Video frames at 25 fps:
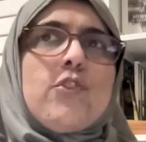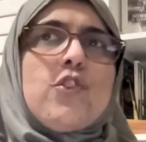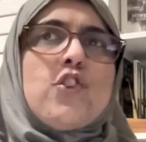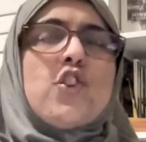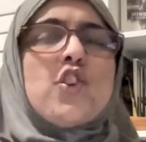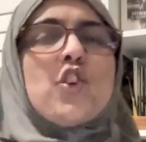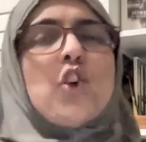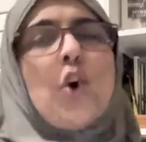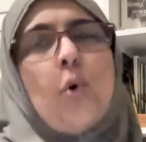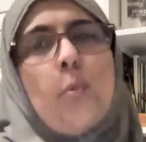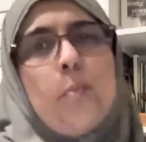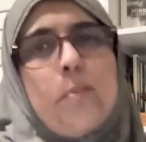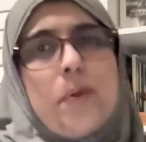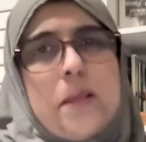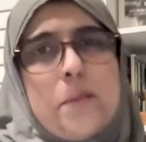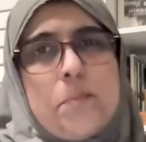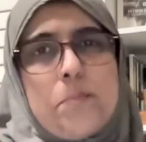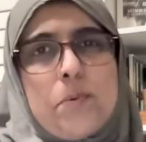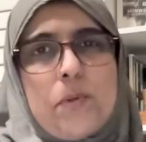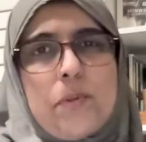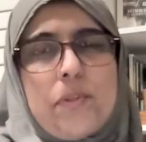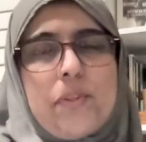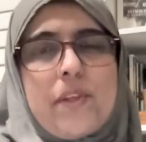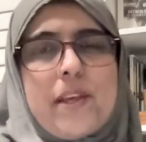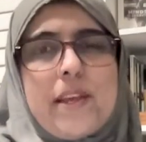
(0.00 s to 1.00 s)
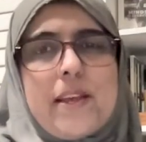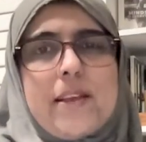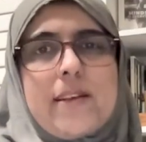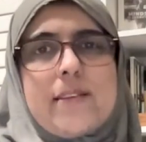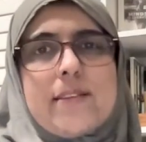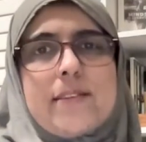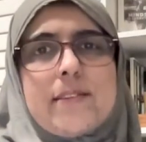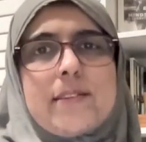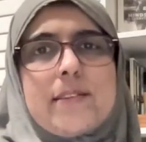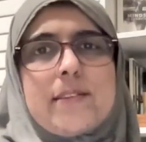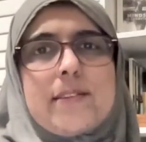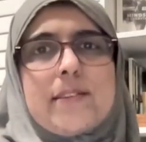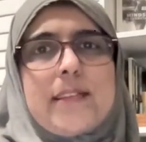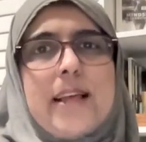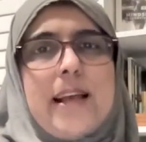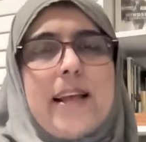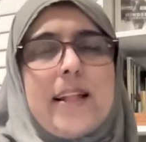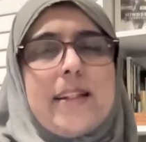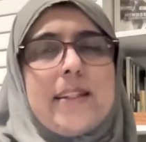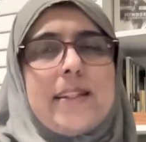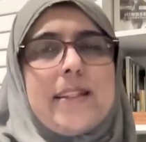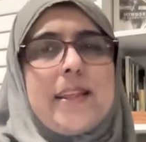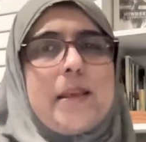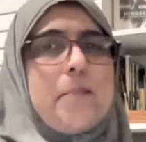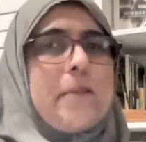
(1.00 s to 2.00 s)
show people things
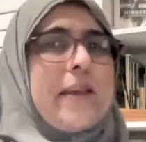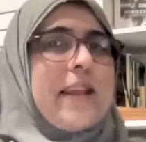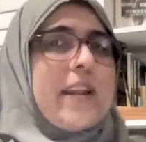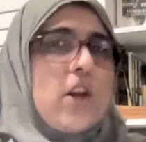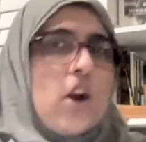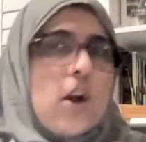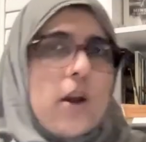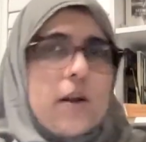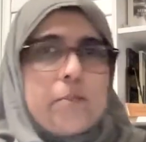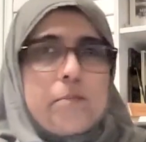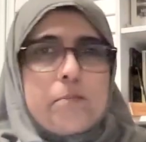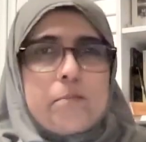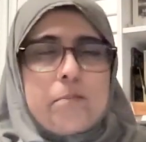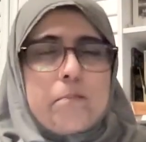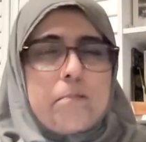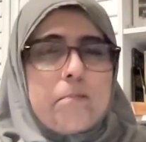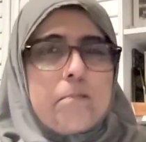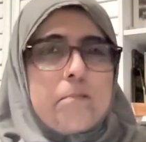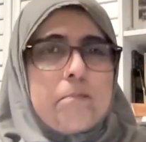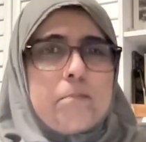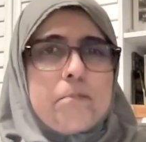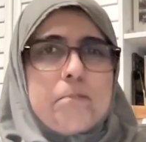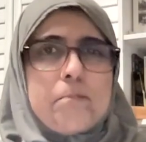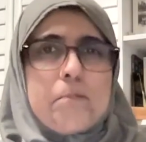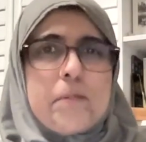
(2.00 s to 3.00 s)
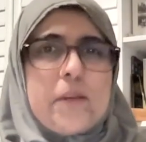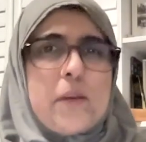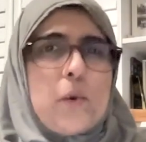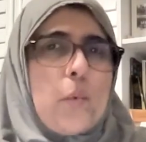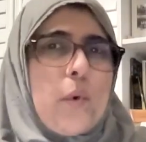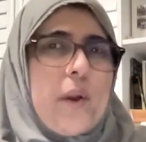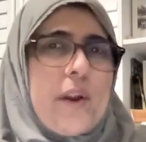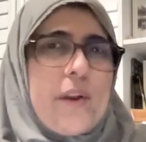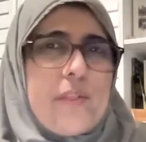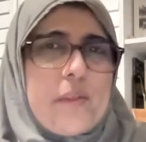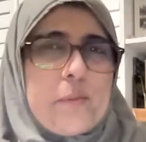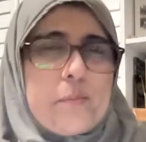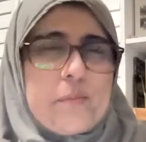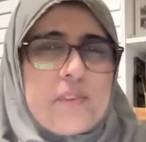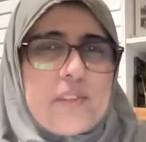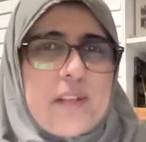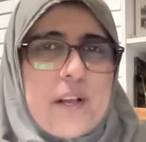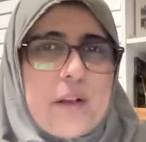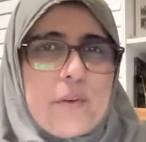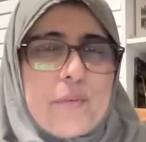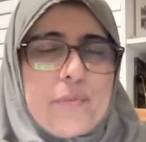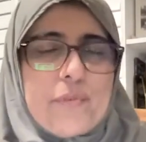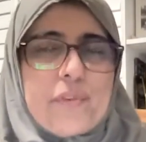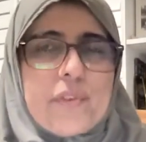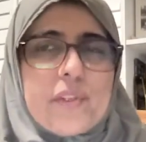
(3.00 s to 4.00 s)
that they may not be aware of
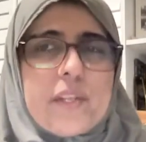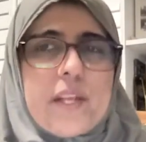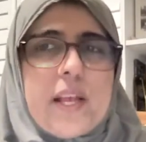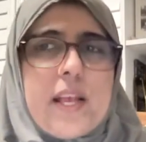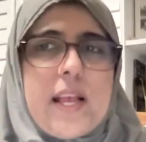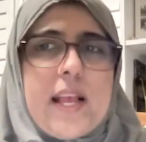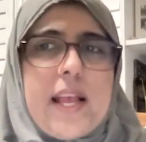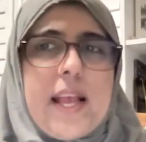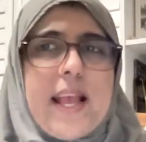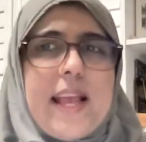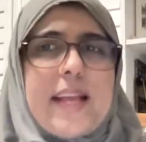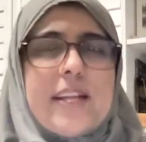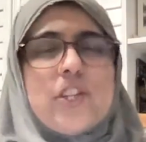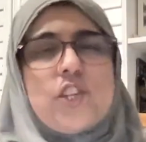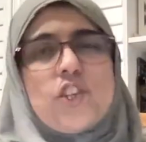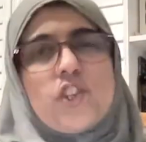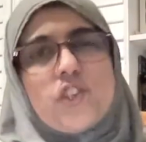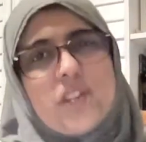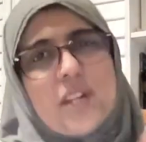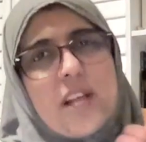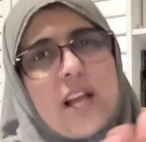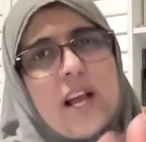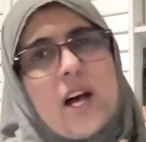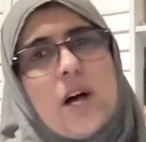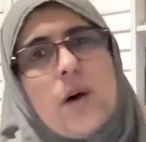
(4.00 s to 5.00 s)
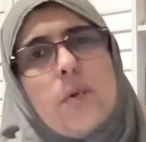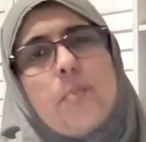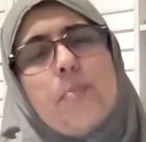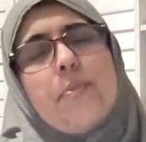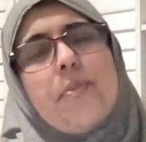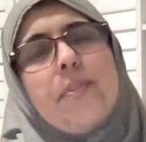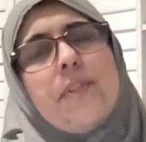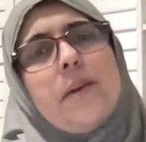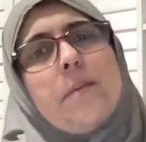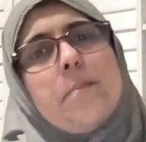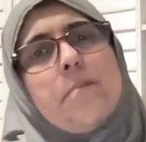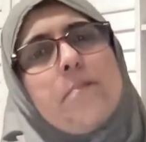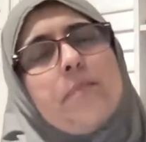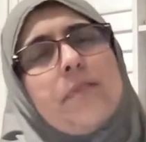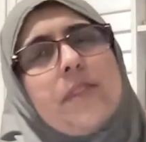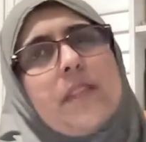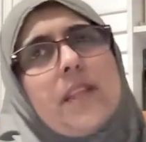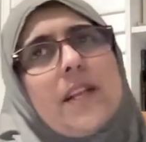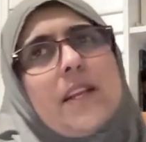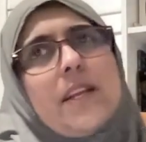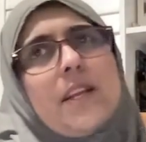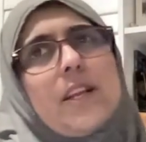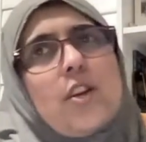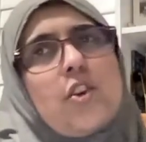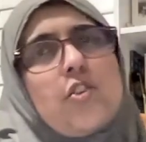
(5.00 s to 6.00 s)
themselves, and just help them
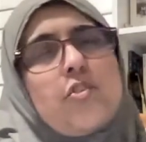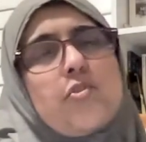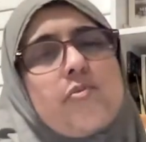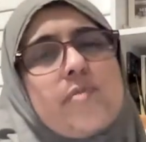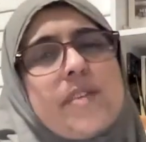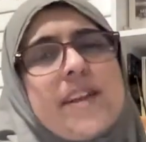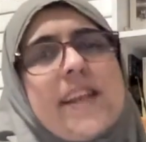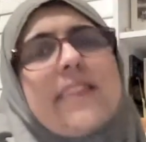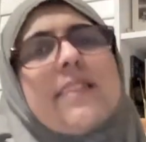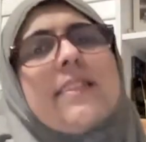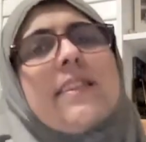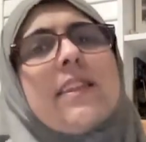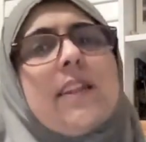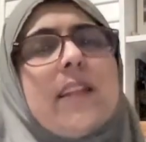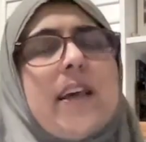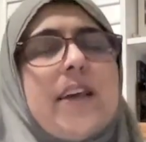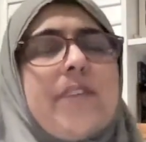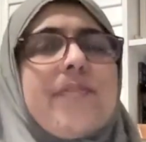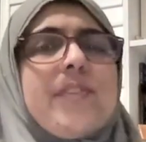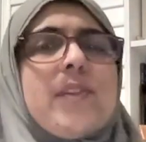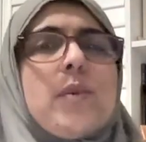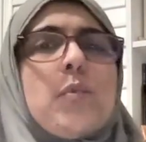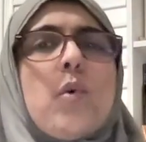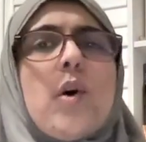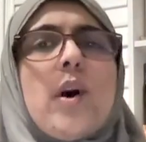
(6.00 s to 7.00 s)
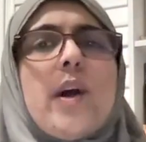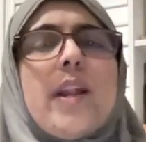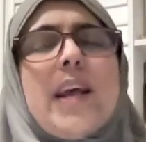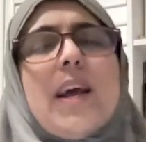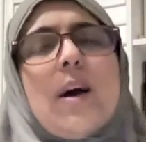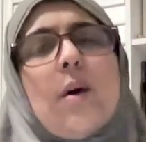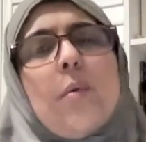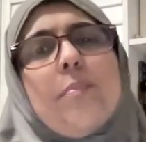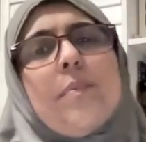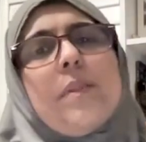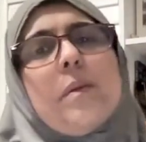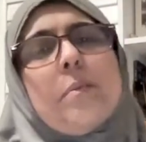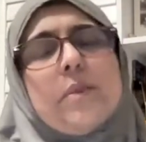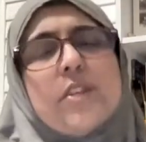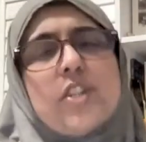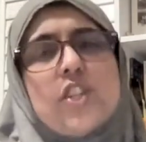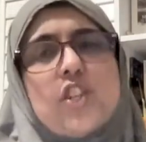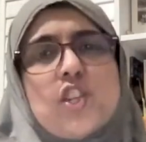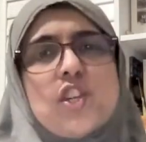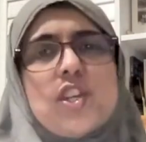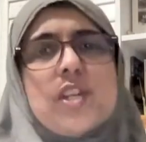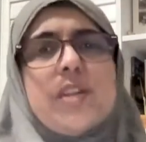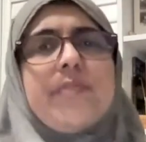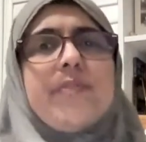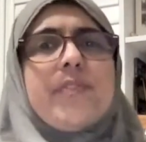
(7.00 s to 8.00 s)
create the life they want, help them
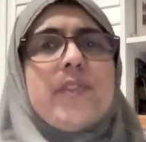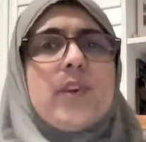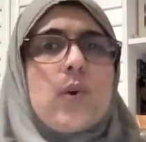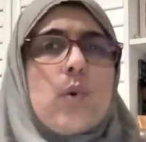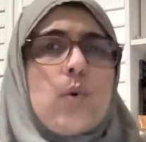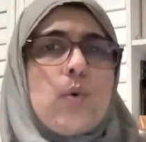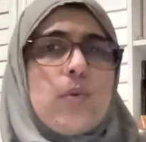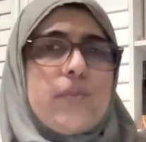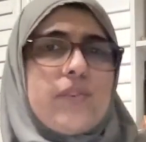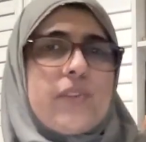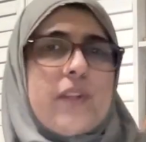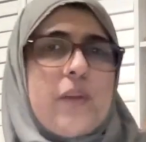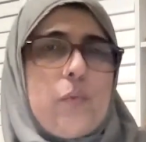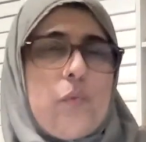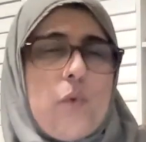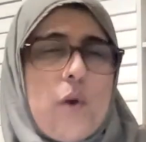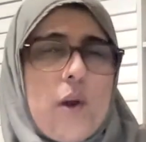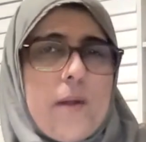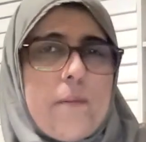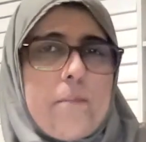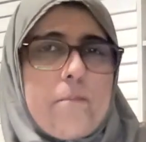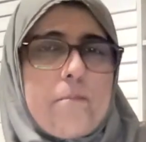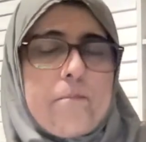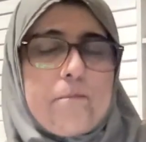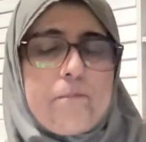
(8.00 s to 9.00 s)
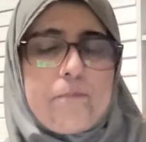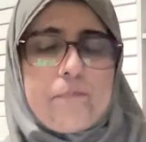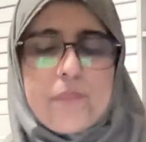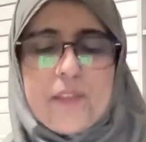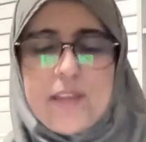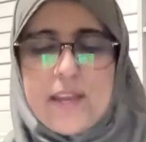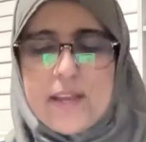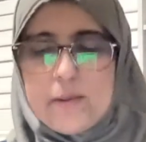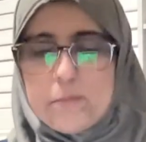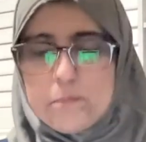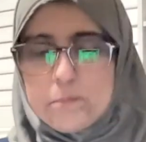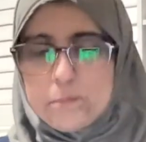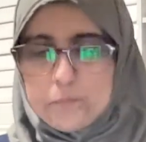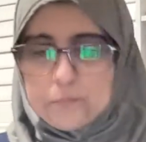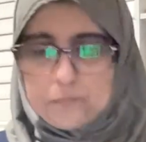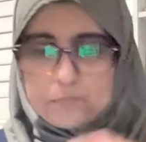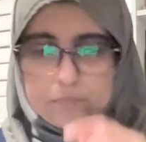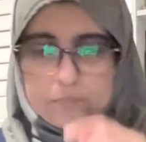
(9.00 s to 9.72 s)
achieve the goals they want. Okay.